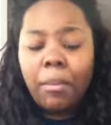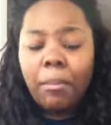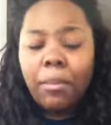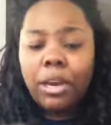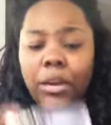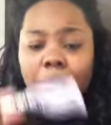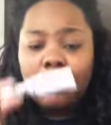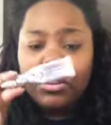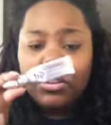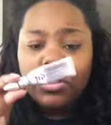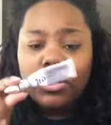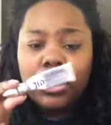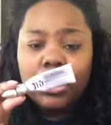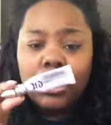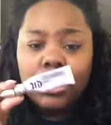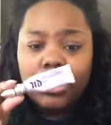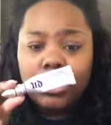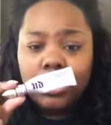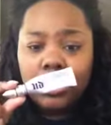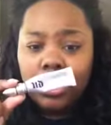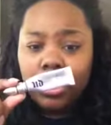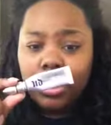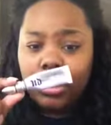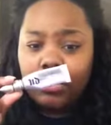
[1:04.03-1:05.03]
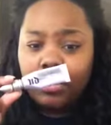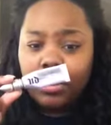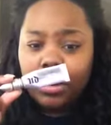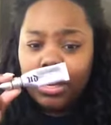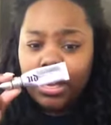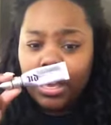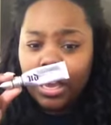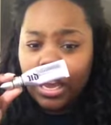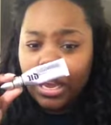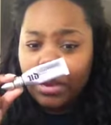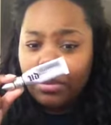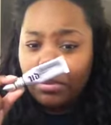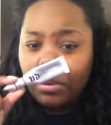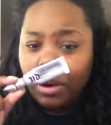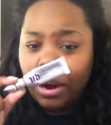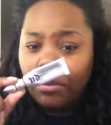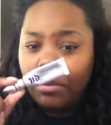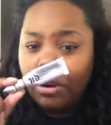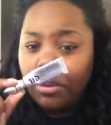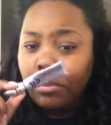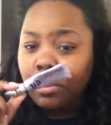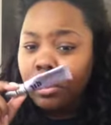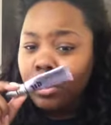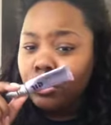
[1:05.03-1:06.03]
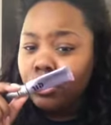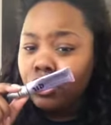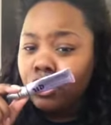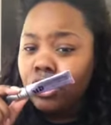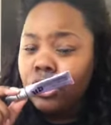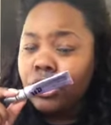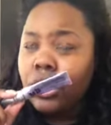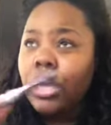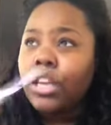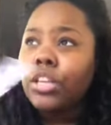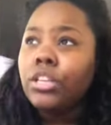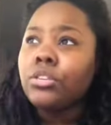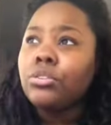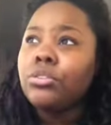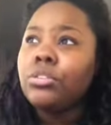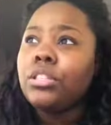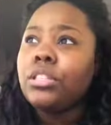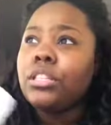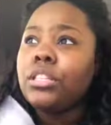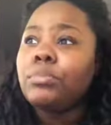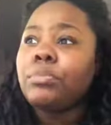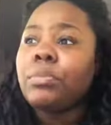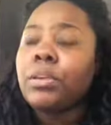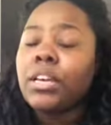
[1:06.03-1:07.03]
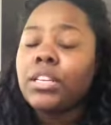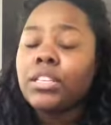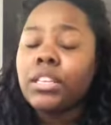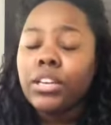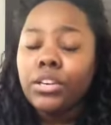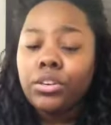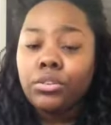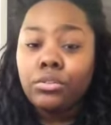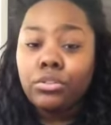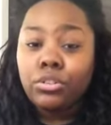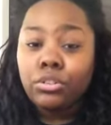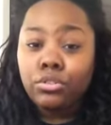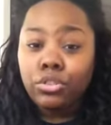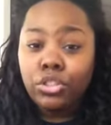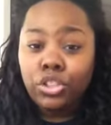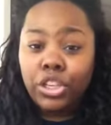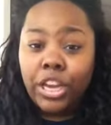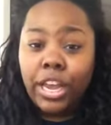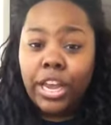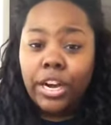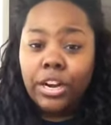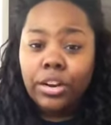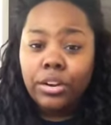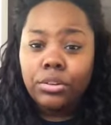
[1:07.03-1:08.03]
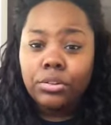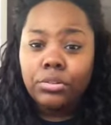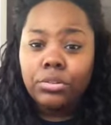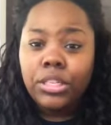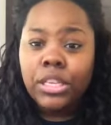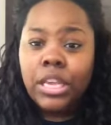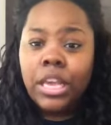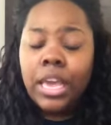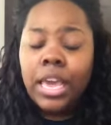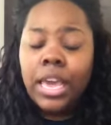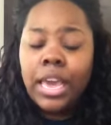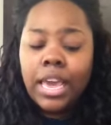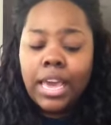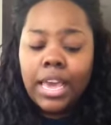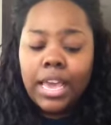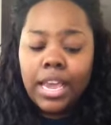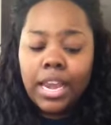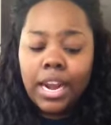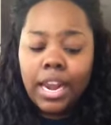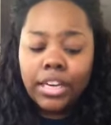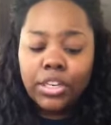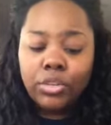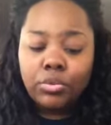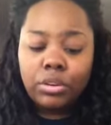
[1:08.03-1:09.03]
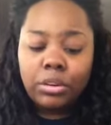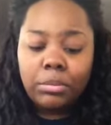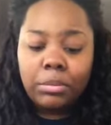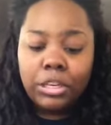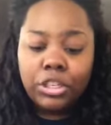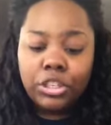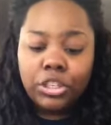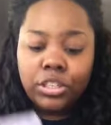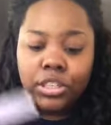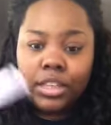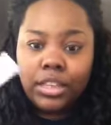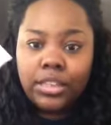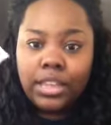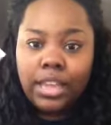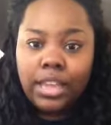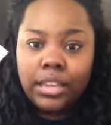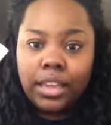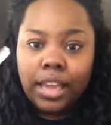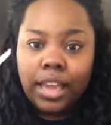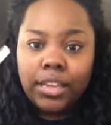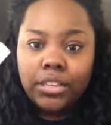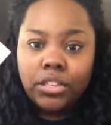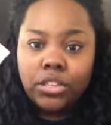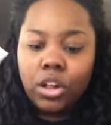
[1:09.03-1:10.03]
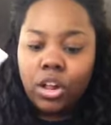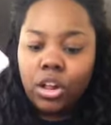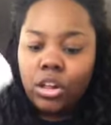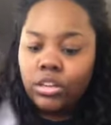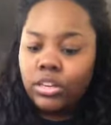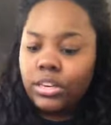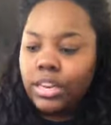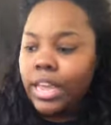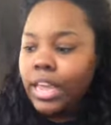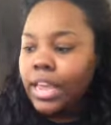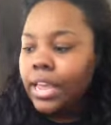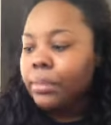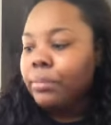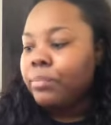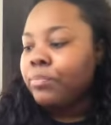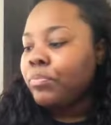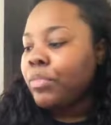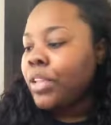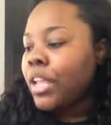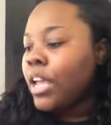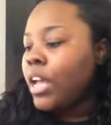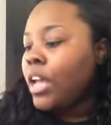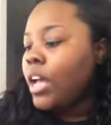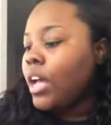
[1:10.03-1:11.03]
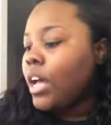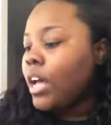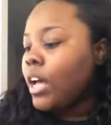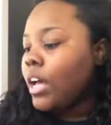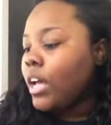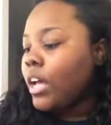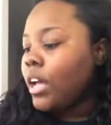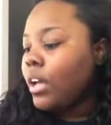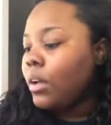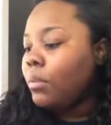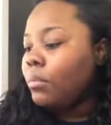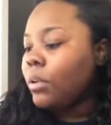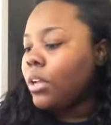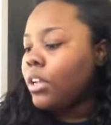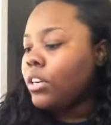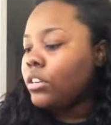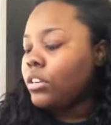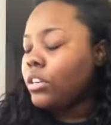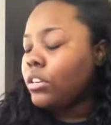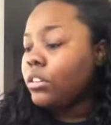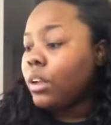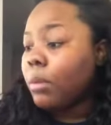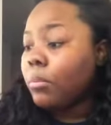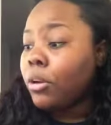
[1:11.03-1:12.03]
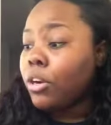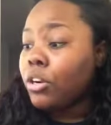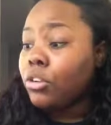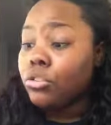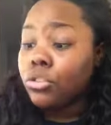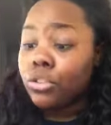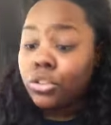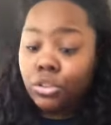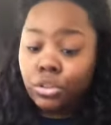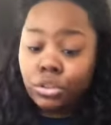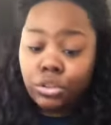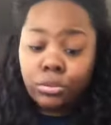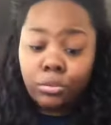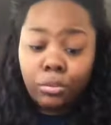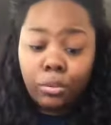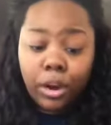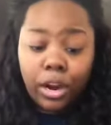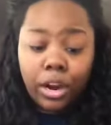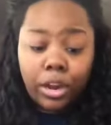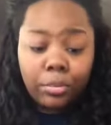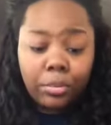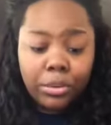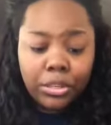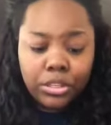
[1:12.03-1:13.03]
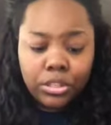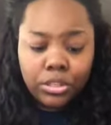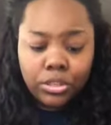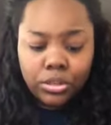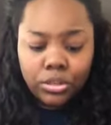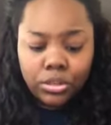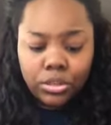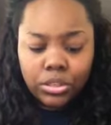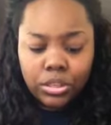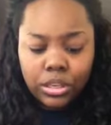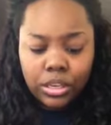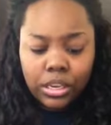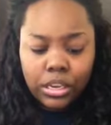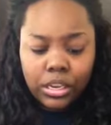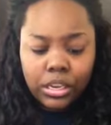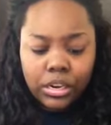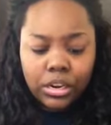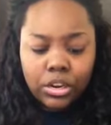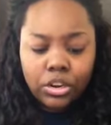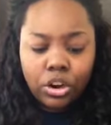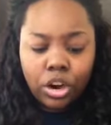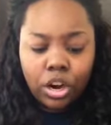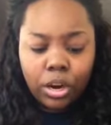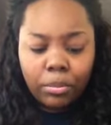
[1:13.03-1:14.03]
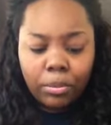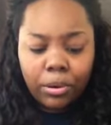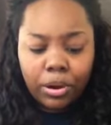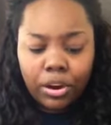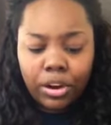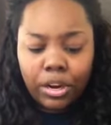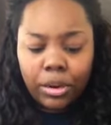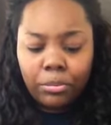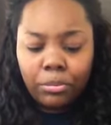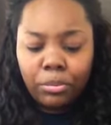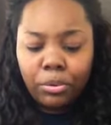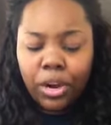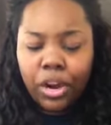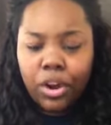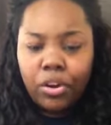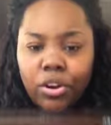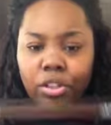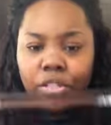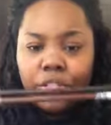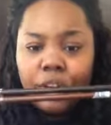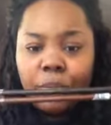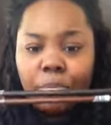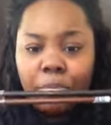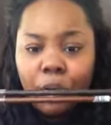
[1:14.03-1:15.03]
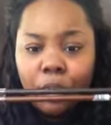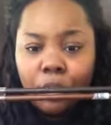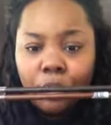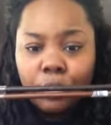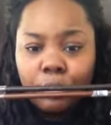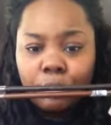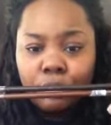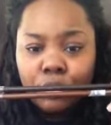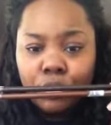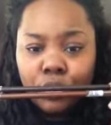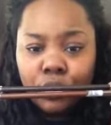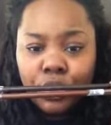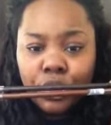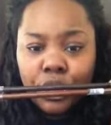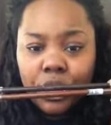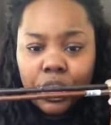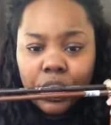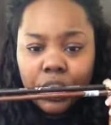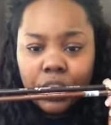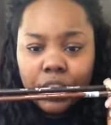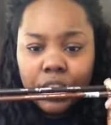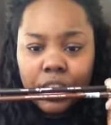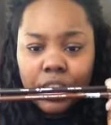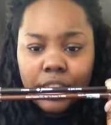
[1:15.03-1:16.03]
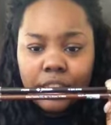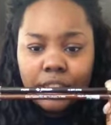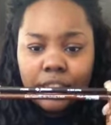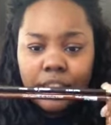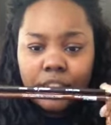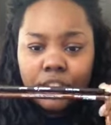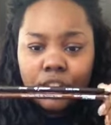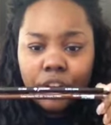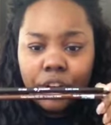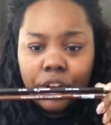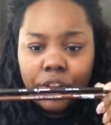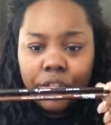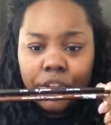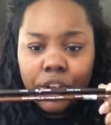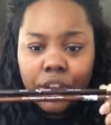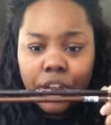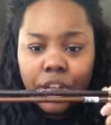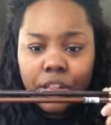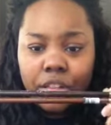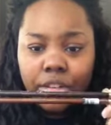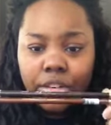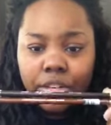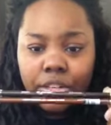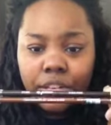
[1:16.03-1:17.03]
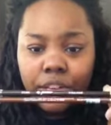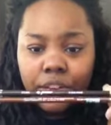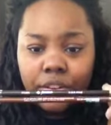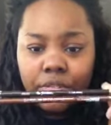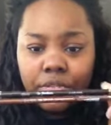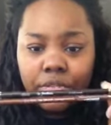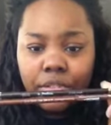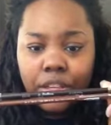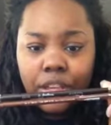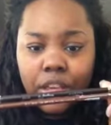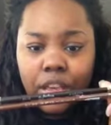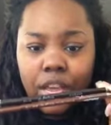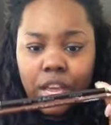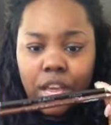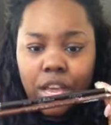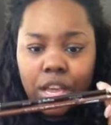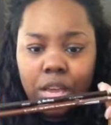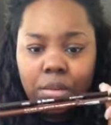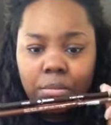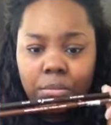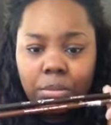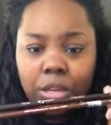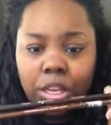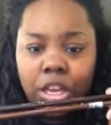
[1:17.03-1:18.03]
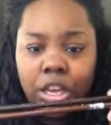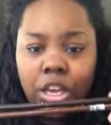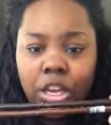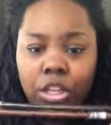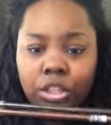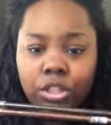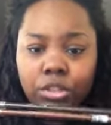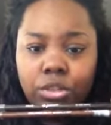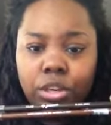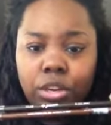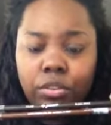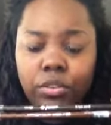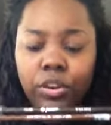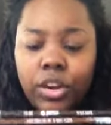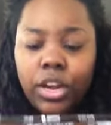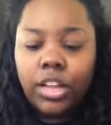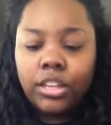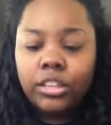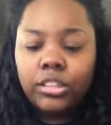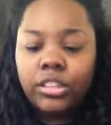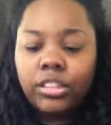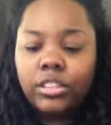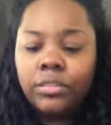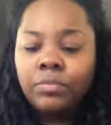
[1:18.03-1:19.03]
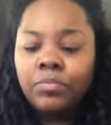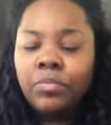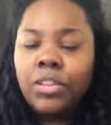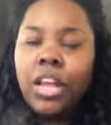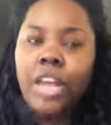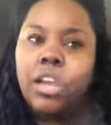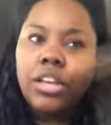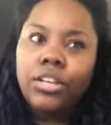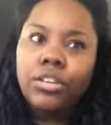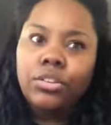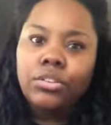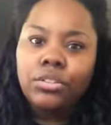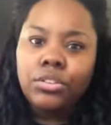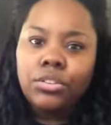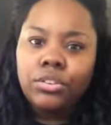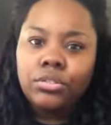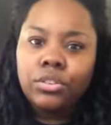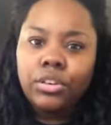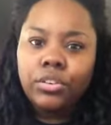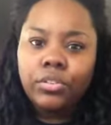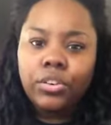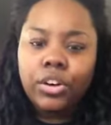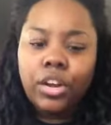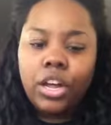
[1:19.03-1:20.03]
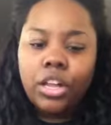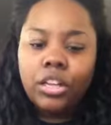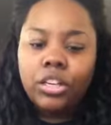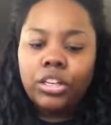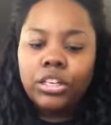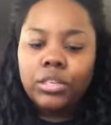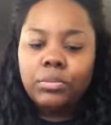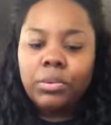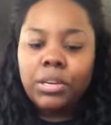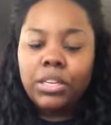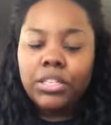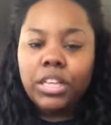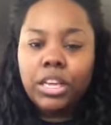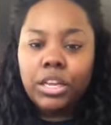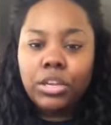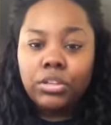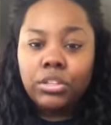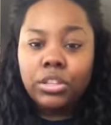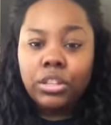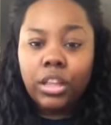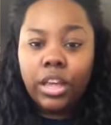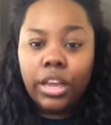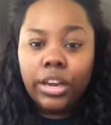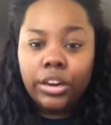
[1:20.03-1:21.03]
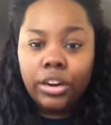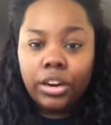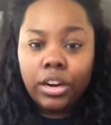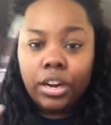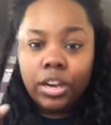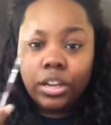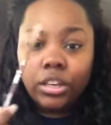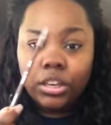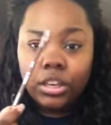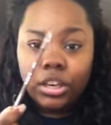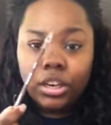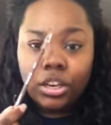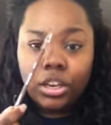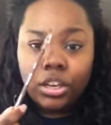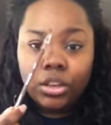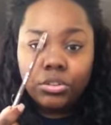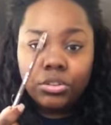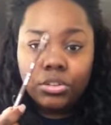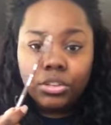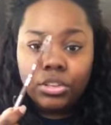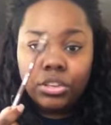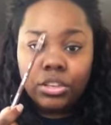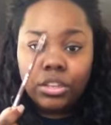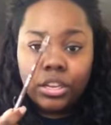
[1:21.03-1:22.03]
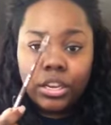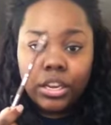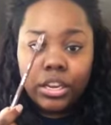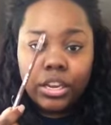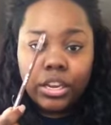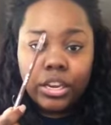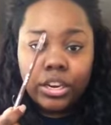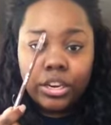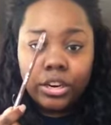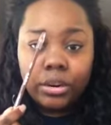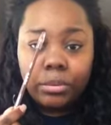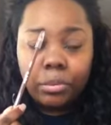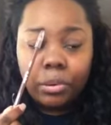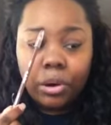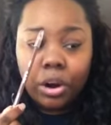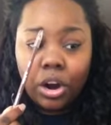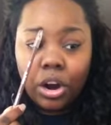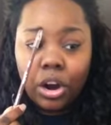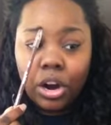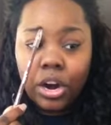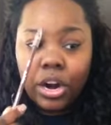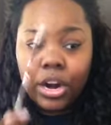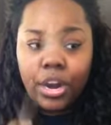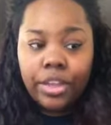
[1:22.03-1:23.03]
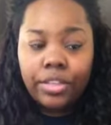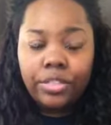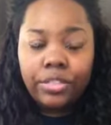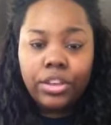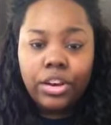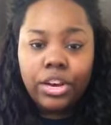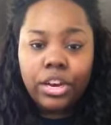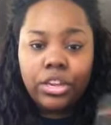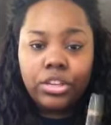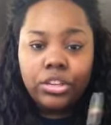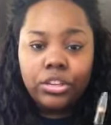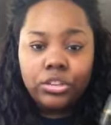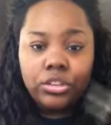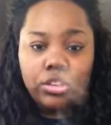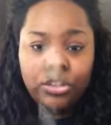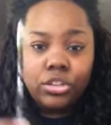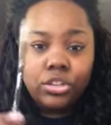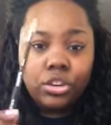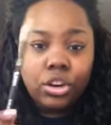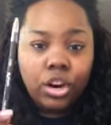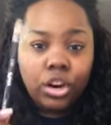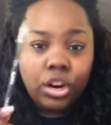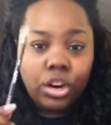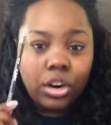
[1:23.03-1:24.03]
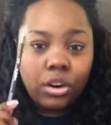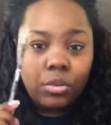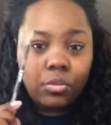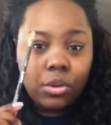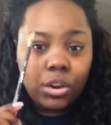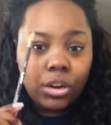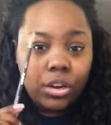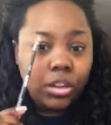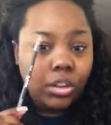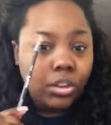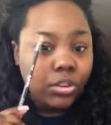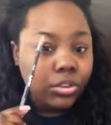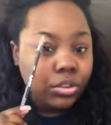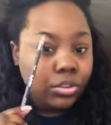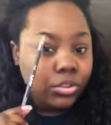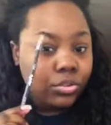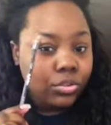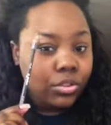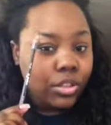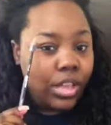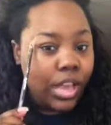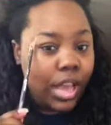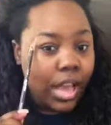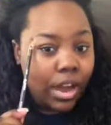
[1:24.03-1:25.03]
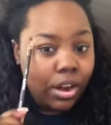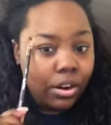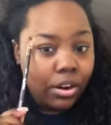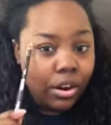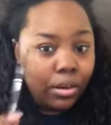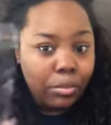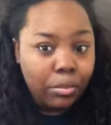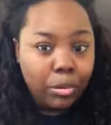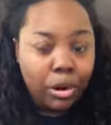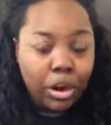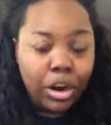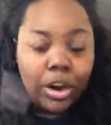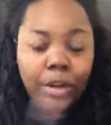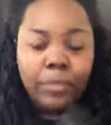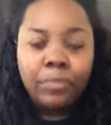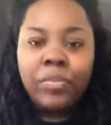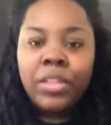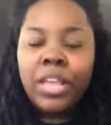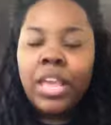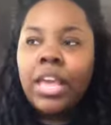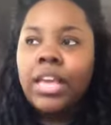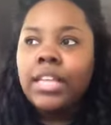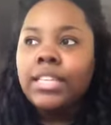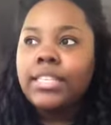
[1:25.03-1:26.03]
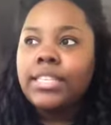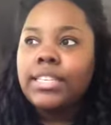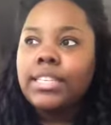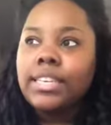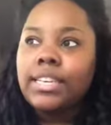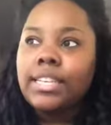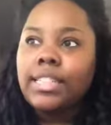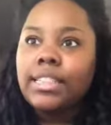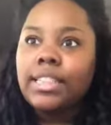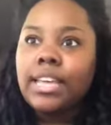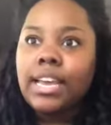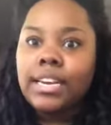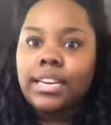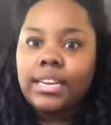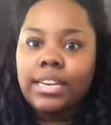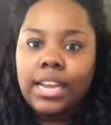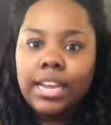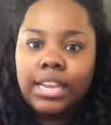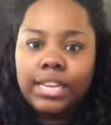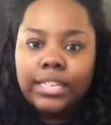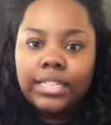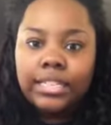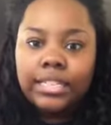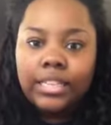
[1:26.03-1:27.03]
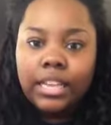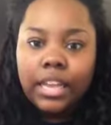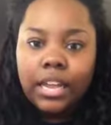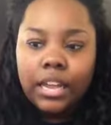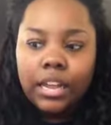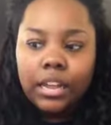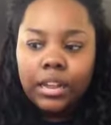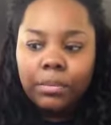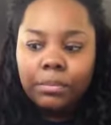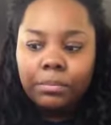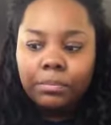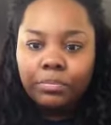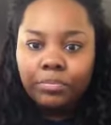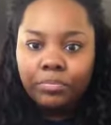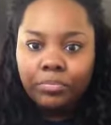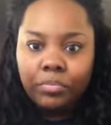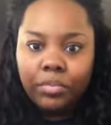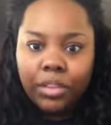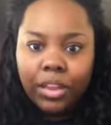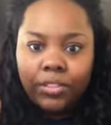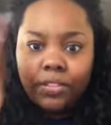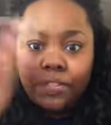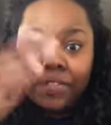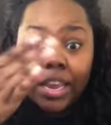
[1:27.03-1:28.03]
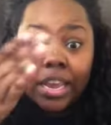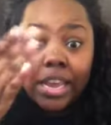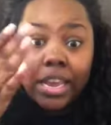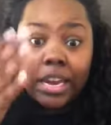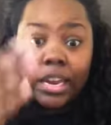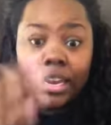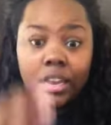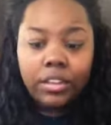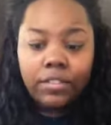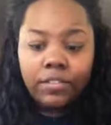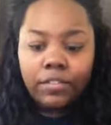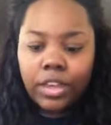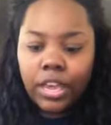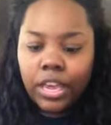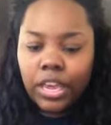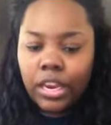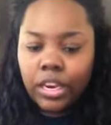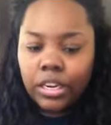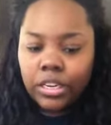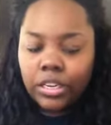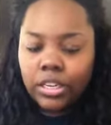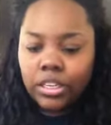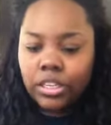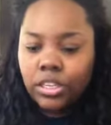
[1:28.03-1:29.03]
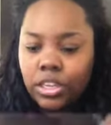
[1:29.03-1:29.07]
I'm going to be using is the Urban Decay Primer Potion. I use this because I do use shadows, and I just want to make sure that they last all day. I'm going to use two brow pencils in dark brown and brown, and they're both from Jordana, and these are the colors of them. Two different colors. I use two different colors because I use the lighter color closer to the inner part, and then I use the darker one closer to the outer part to get that nice fading effect.